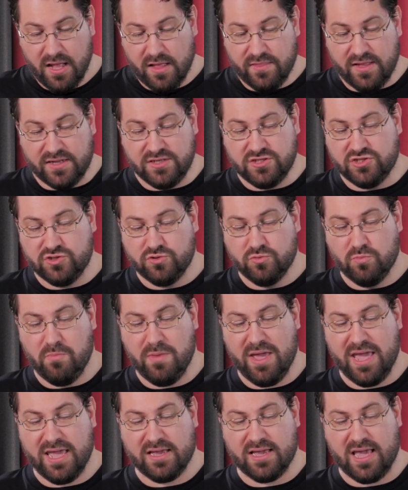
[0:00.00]
They do
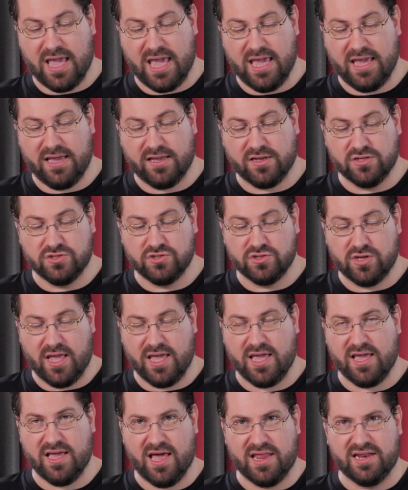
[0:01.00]
make an
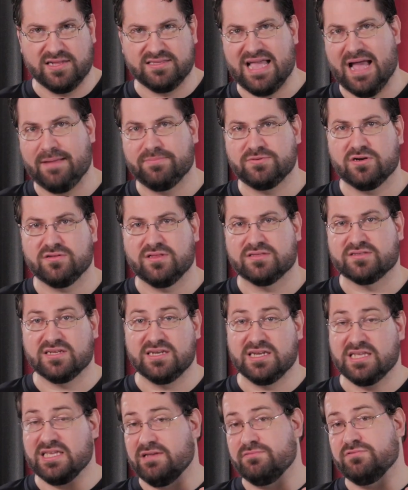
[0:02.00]
adapter that's
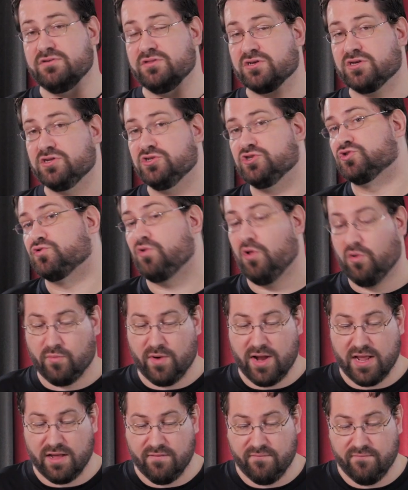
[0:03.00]
going to give you the control
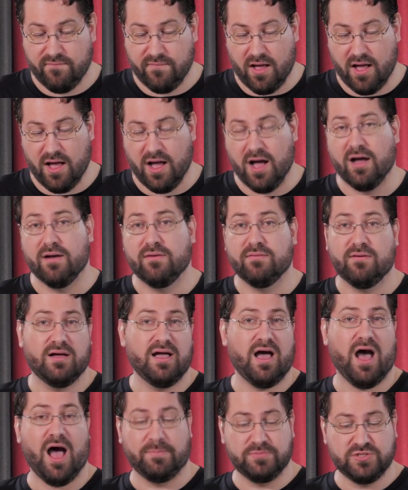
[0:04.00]
ring
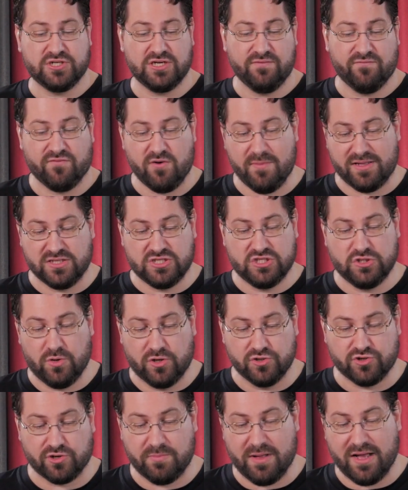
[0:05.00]
option for about
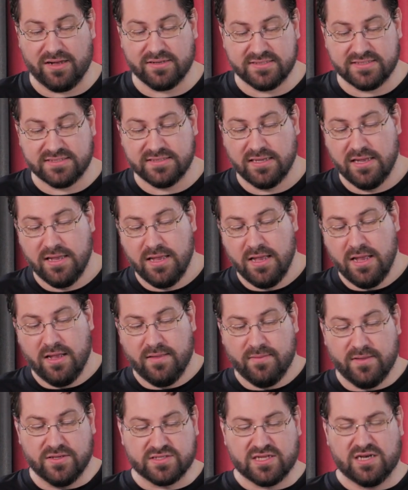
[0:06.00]
$200.
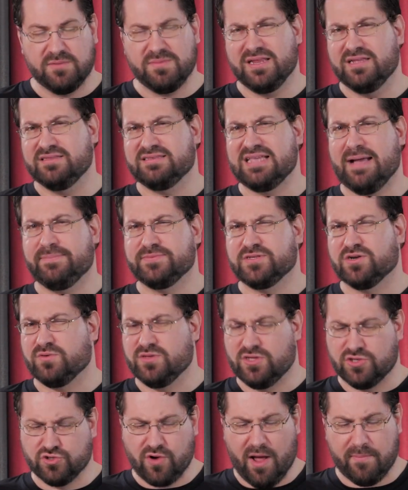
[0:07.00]
There's going to be an adapter
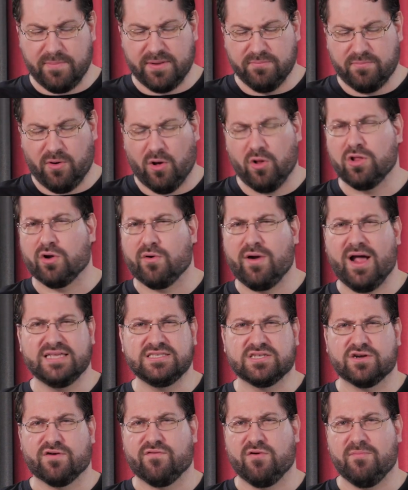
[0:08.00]
with a drop-in
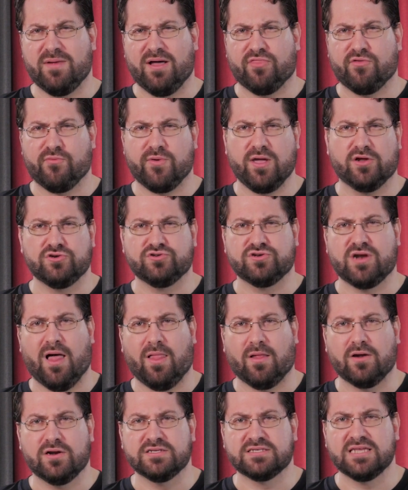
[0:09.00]
polarizer for about
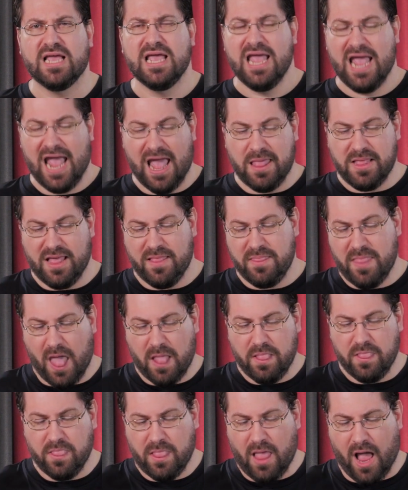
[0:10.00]
$300. And then
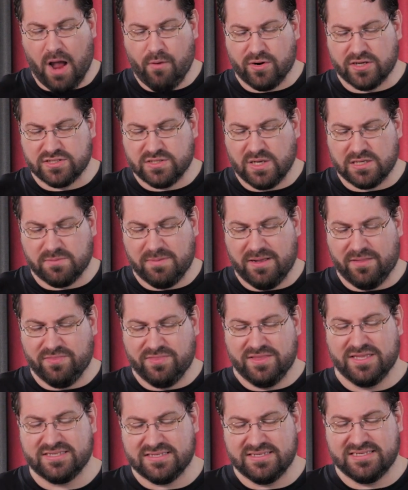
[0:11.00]
I want to talk
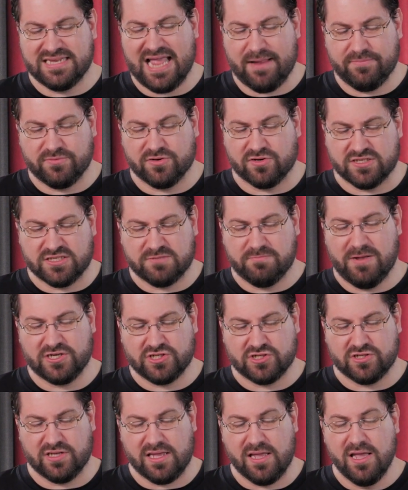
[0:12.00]
about this adapter
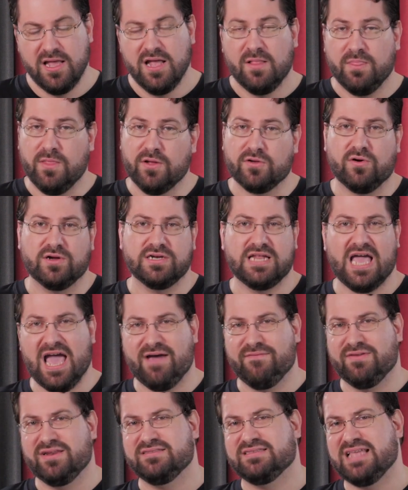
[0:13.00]
especially. They're going to
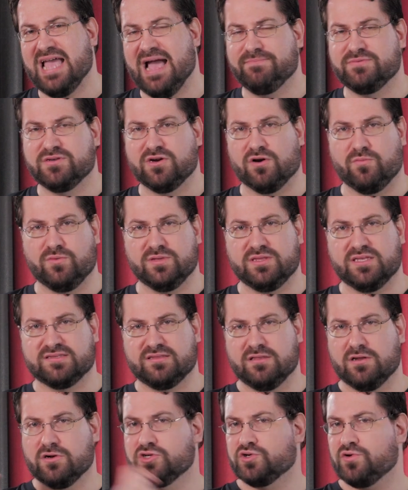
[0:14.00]
have an adapter with
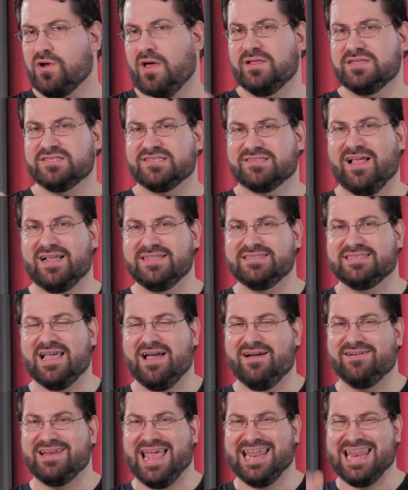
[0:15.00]
this little draw that slides
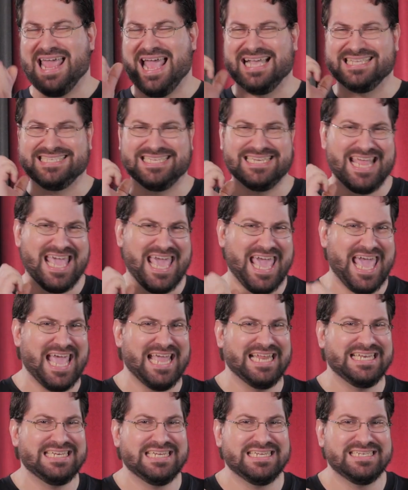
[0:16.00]
out and has
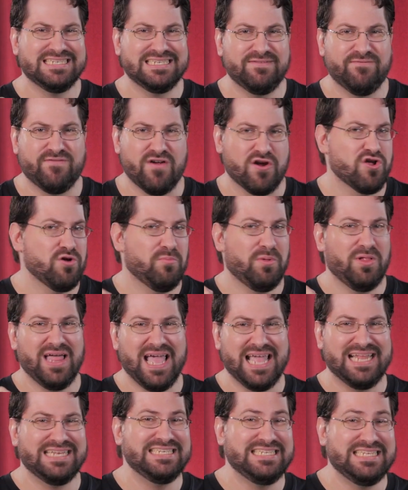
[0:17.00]
an variable
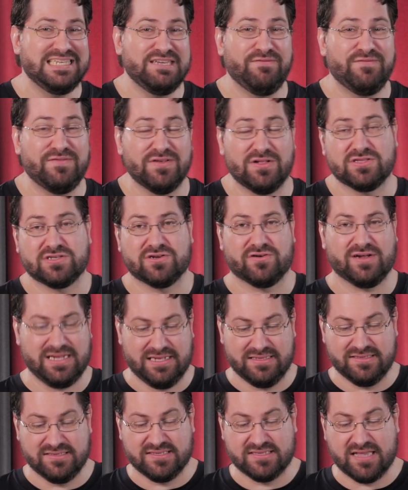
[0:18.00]
ND filter
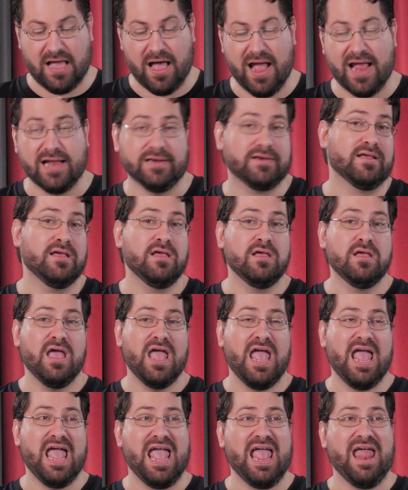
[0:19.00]
inside.
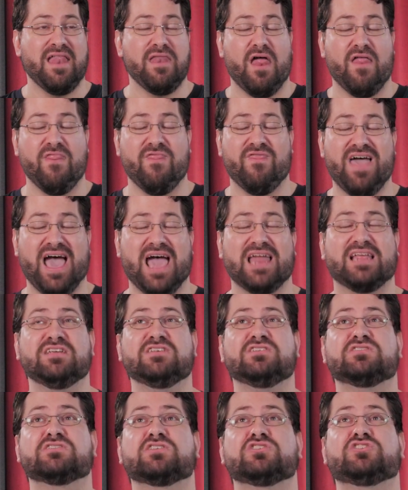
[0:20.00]
And that
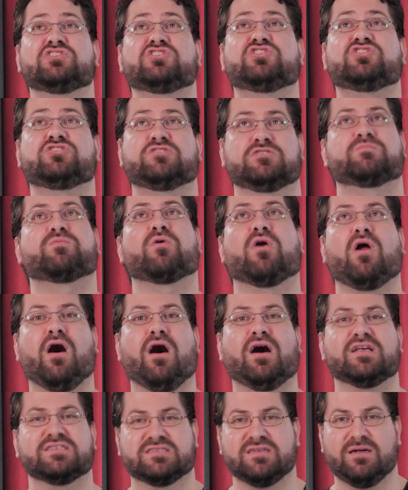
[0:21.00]
is super
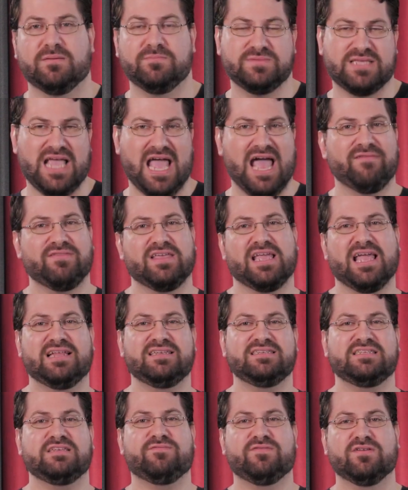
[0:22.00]
awesome to have the
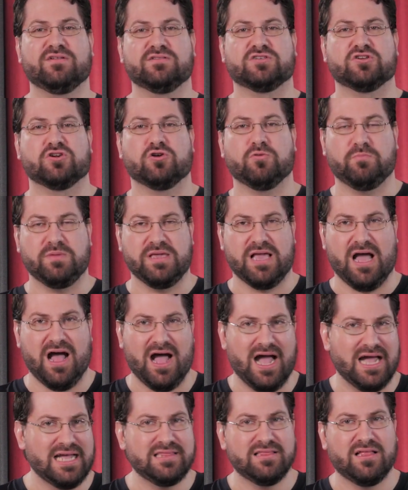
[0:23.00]
ND filter
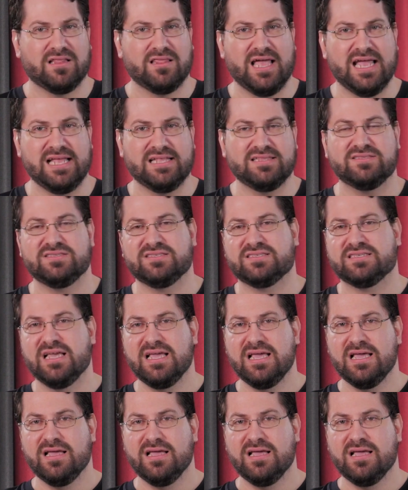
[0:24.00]
behind the lens,